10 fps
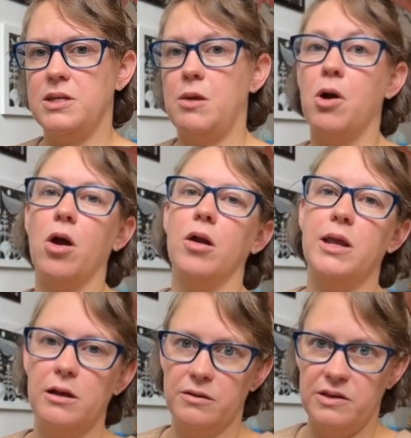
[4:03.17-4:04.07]
name
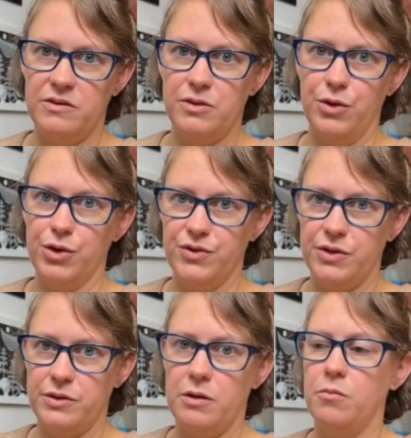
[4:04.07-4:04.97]
already exists in your
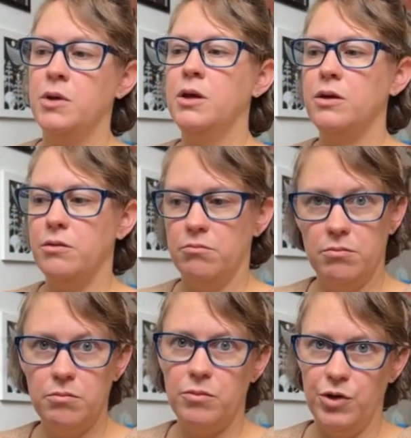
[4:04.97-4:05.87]
system.
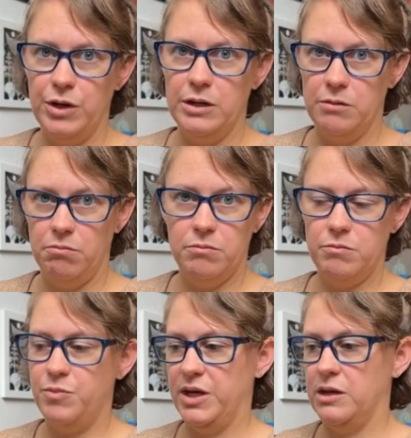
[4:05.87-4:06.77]
You need to
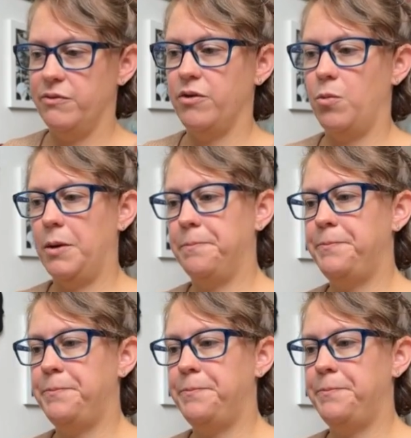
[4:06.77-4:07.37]
pick a different one.